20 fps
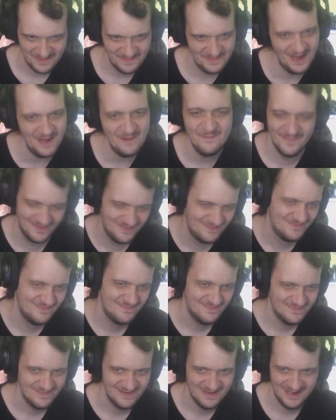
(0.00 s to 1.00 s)
Yep.
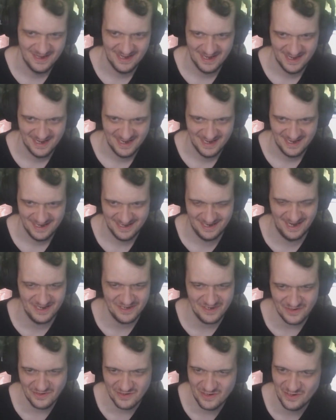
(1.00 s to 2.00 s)

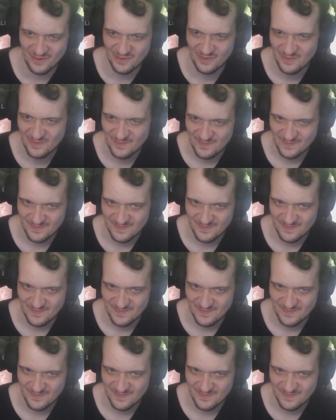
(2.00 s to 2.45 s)
Yes, thank you.